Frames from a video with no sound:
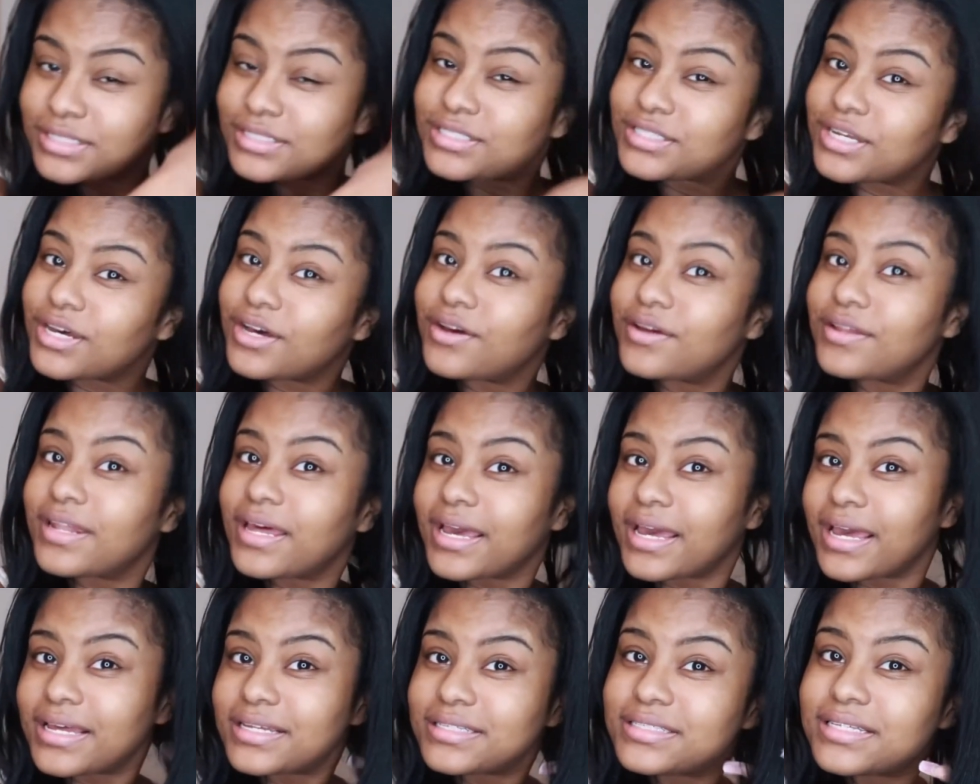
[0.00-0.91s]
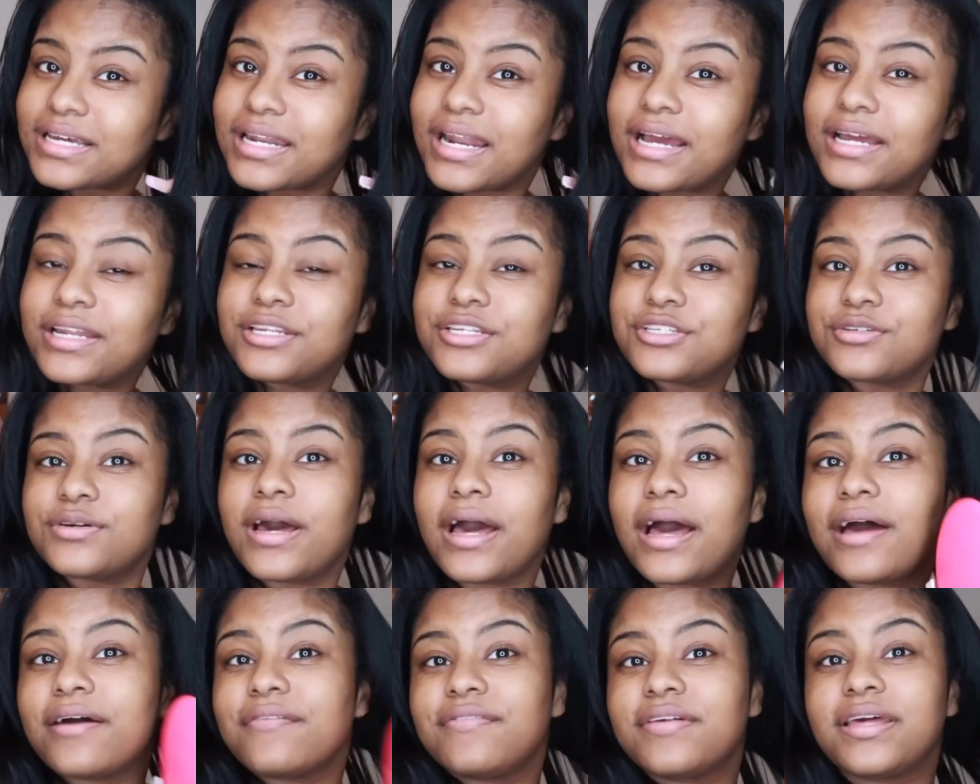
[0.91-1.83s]
So like I said, I do
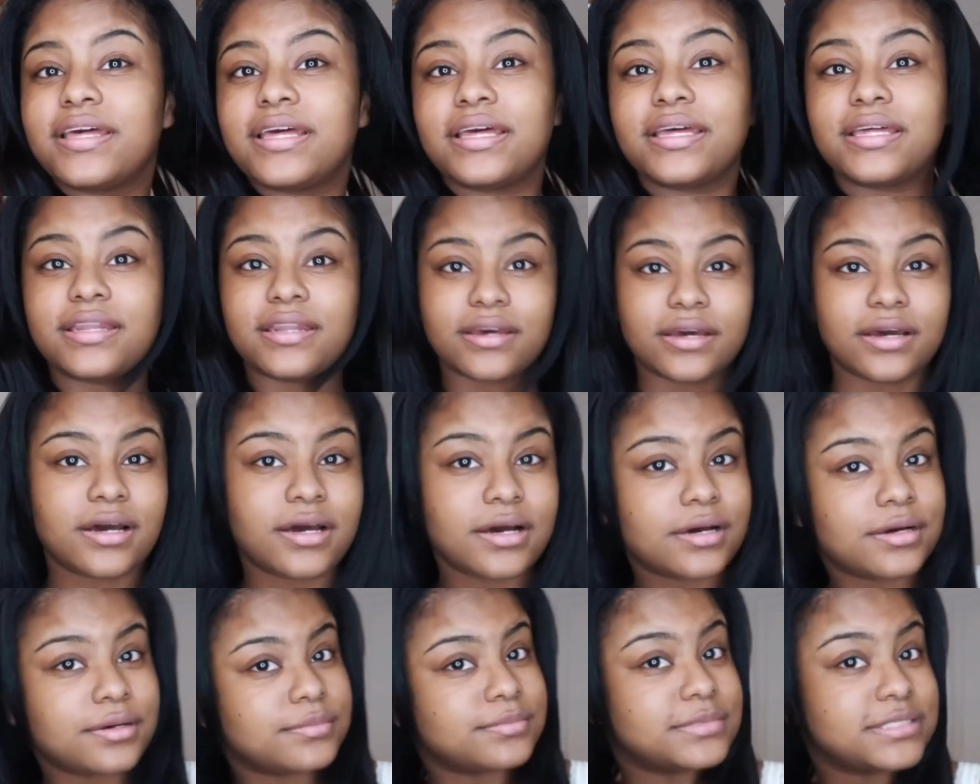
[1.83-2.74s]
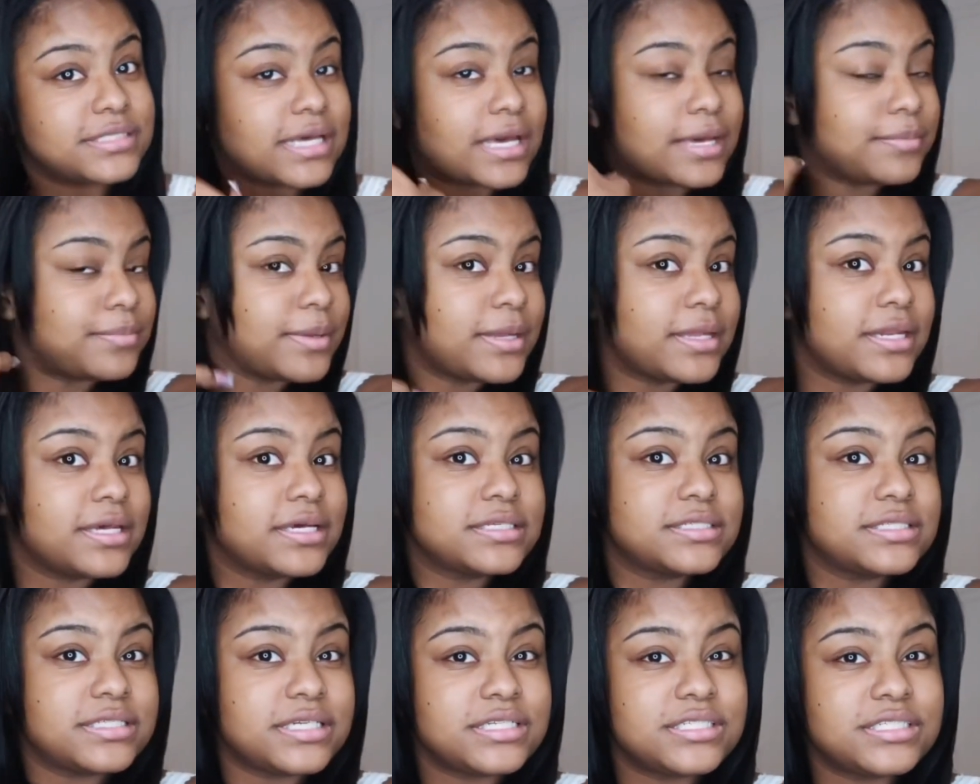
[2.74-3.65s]
have in tape-in
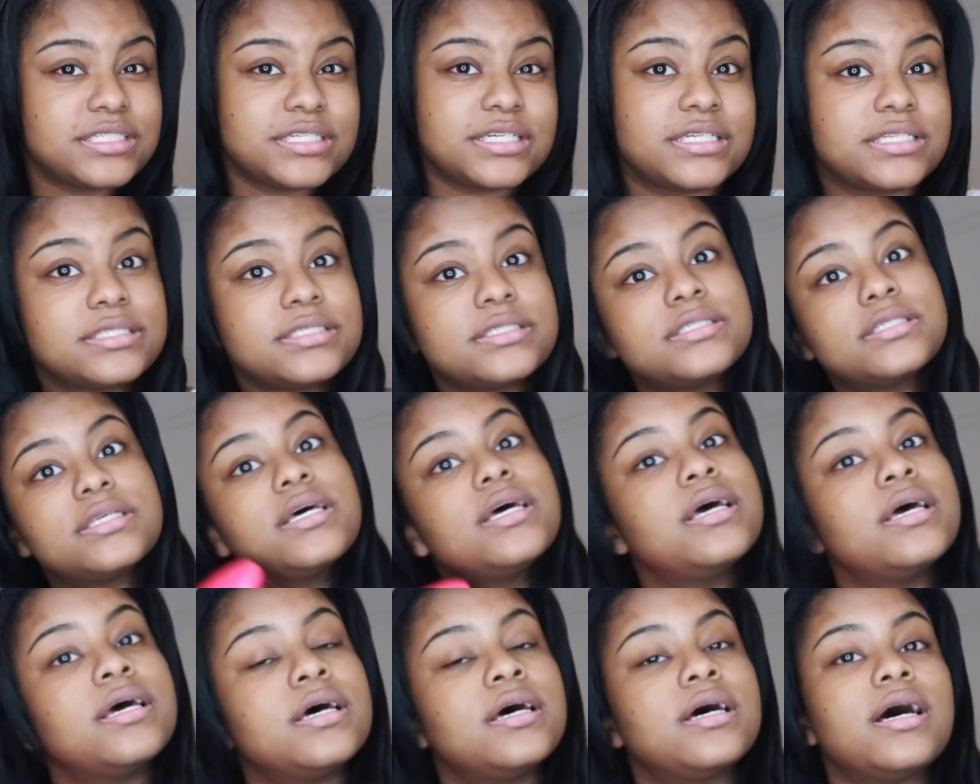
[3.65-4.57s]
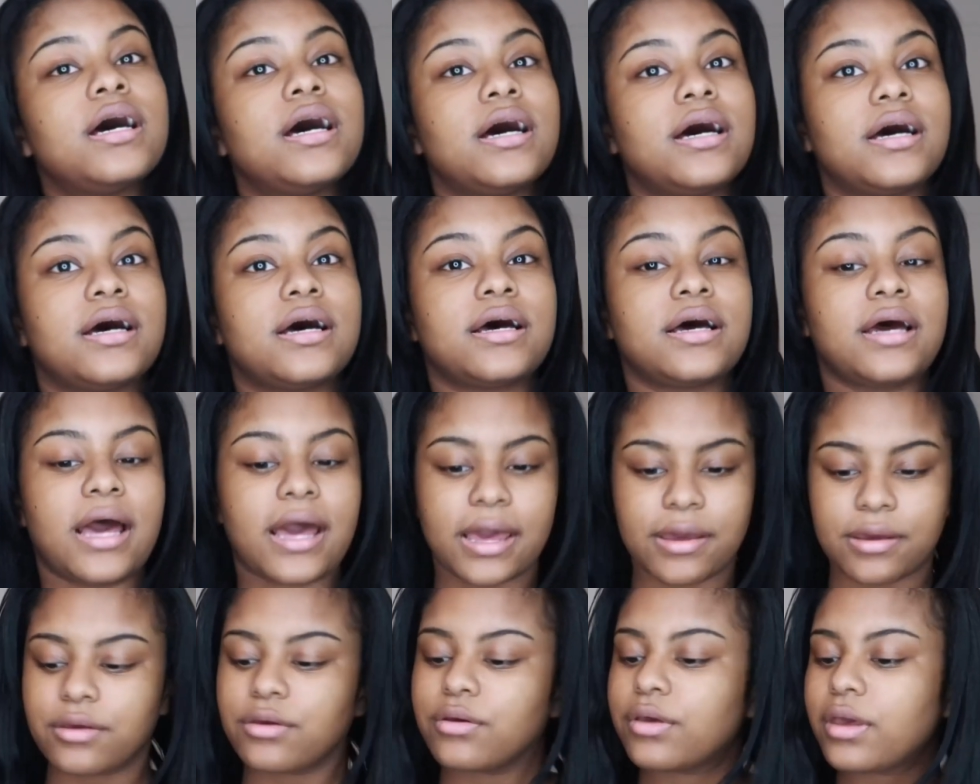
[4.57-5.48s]
extensions.
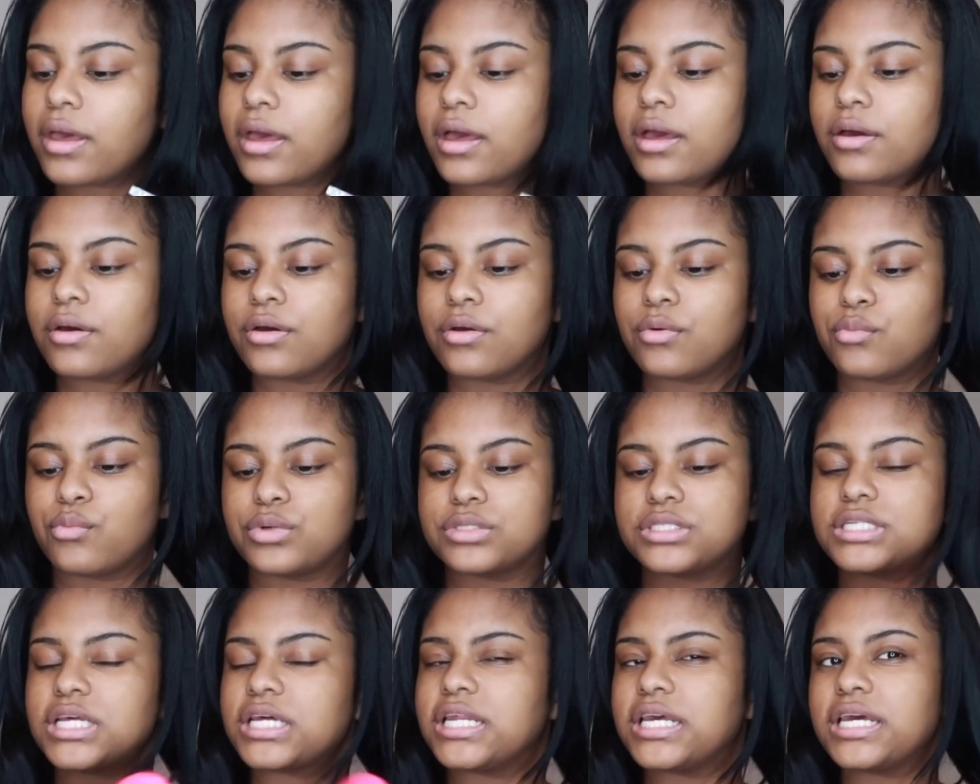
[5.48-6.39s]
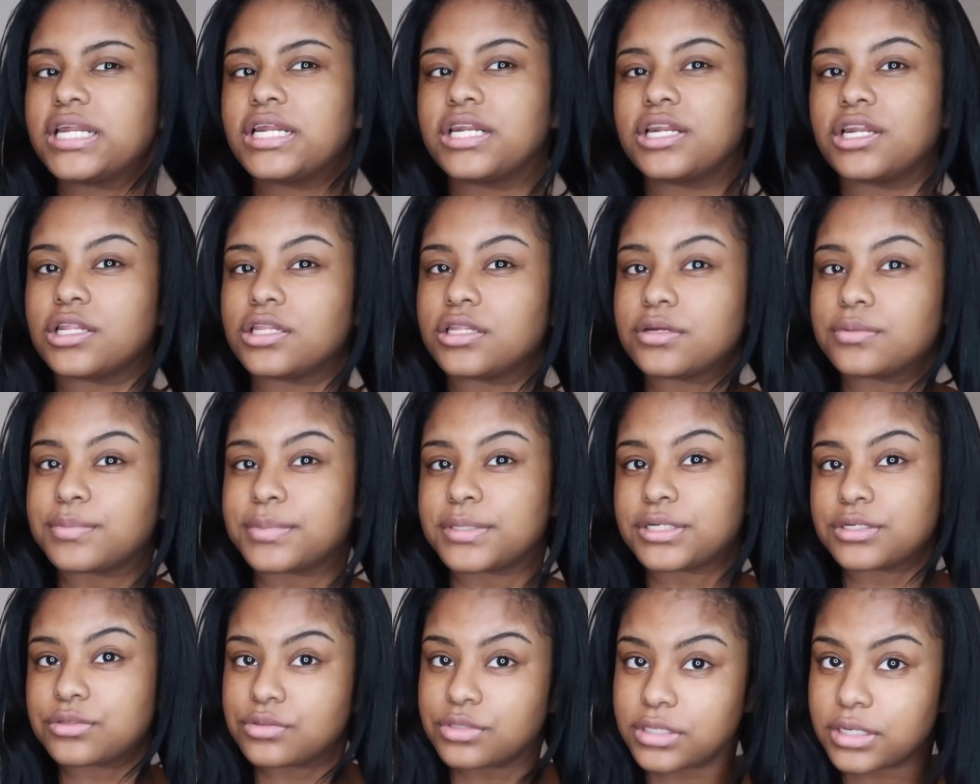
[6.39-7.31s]
I was gonna get another
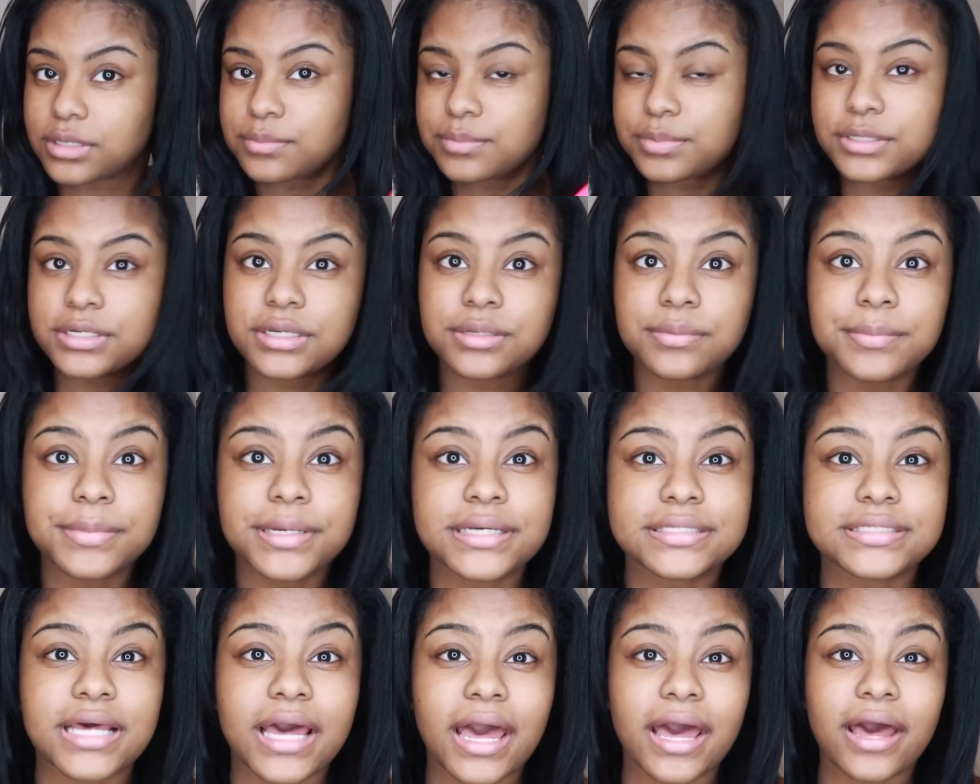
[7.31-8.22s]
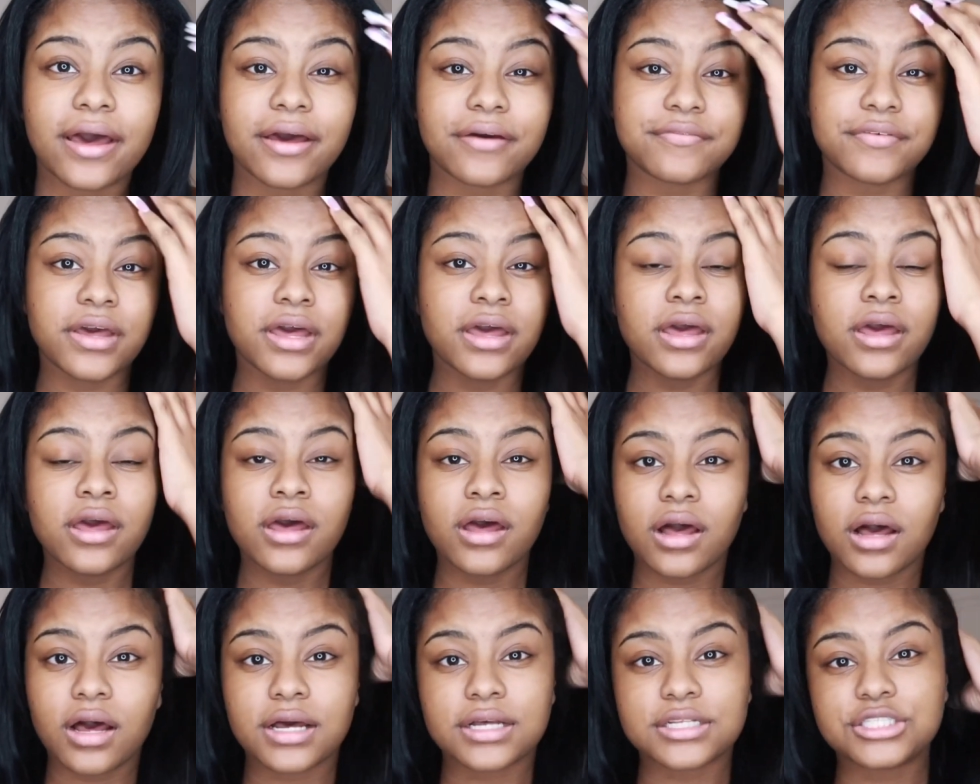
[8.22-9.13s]
bundle to get put in because I
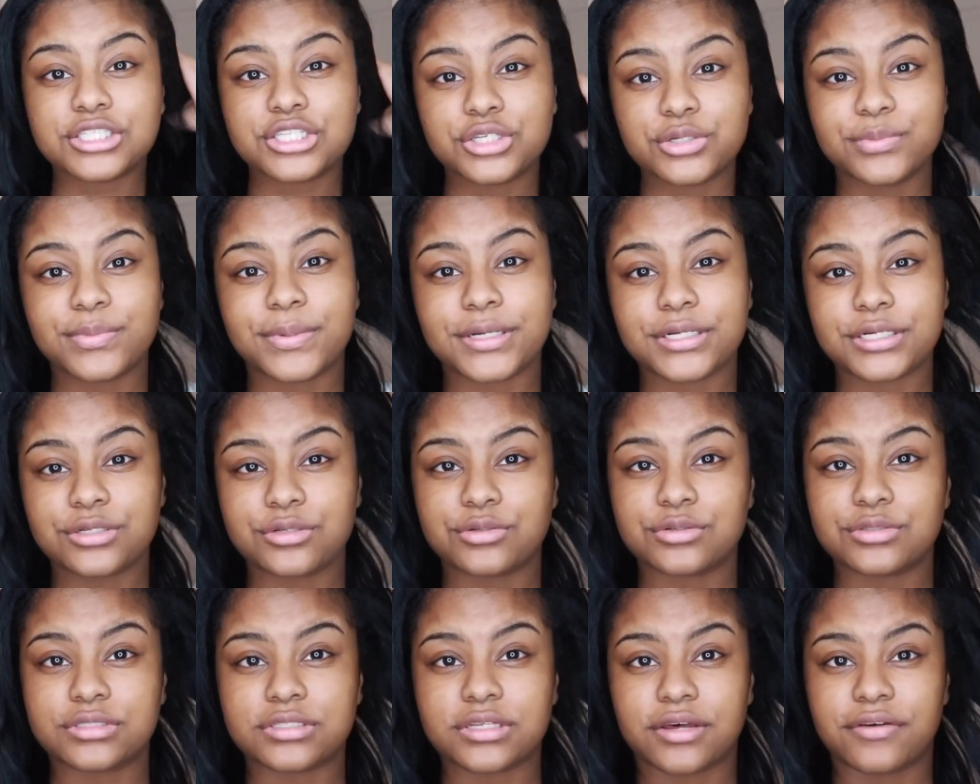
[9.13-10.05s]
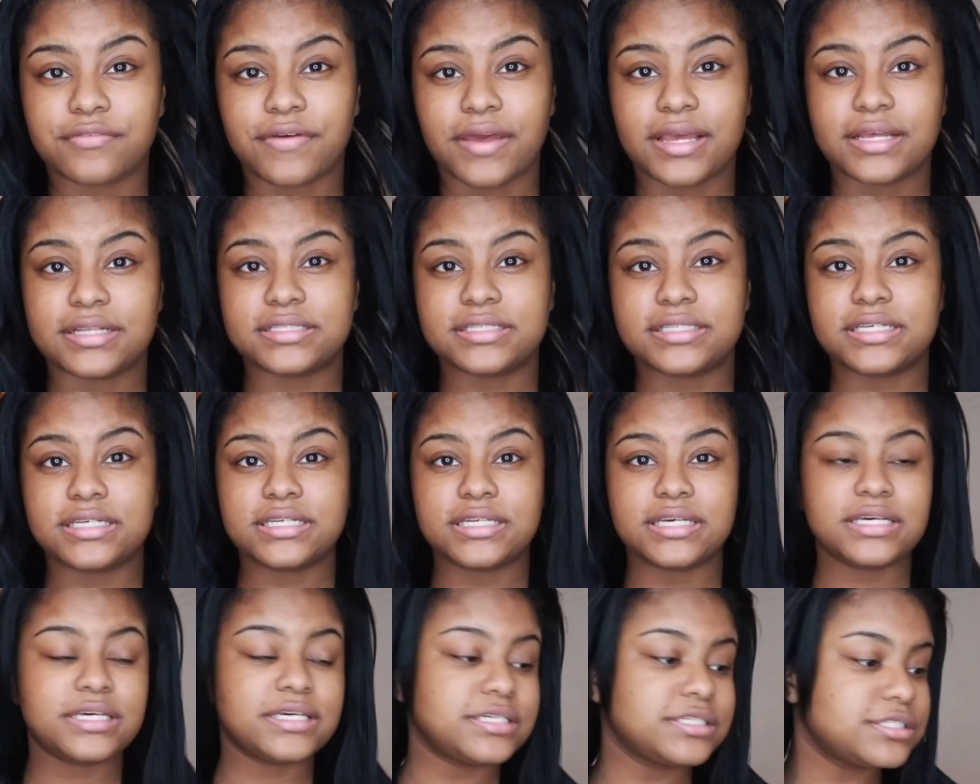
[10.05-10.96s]
have 2 bundles of
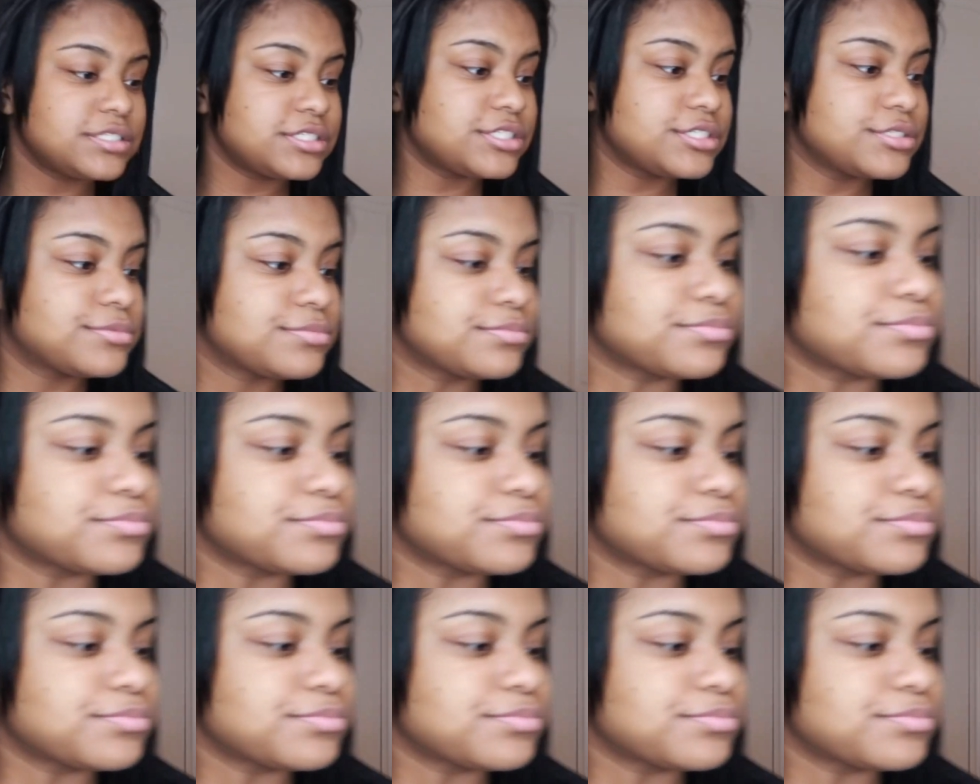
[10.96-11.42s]
18-inch